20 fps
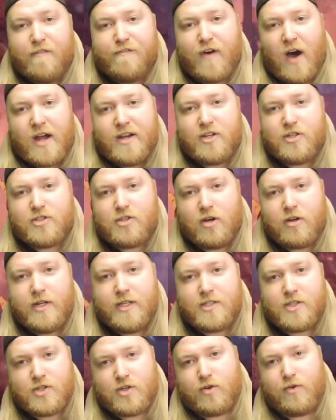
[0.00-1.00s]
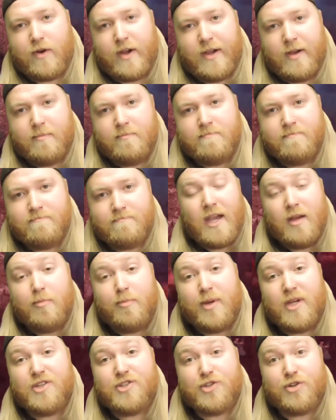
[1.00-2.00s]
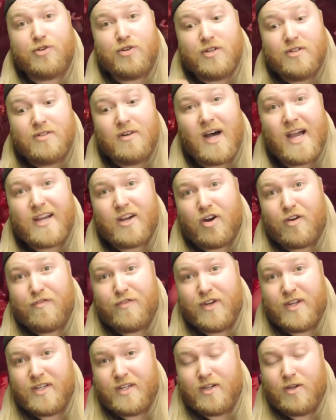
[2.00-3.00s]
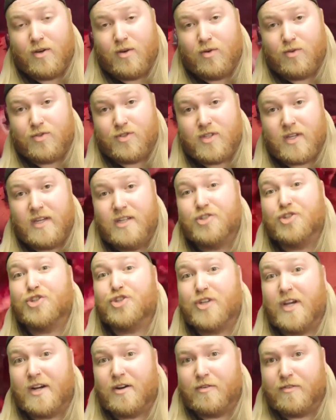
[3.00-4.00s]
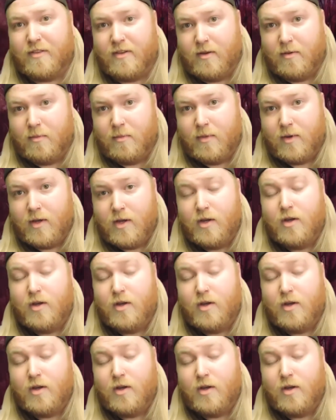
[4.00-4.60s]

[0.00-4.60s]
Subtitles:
Find us on Instagram, and be sure to like our videos and share them.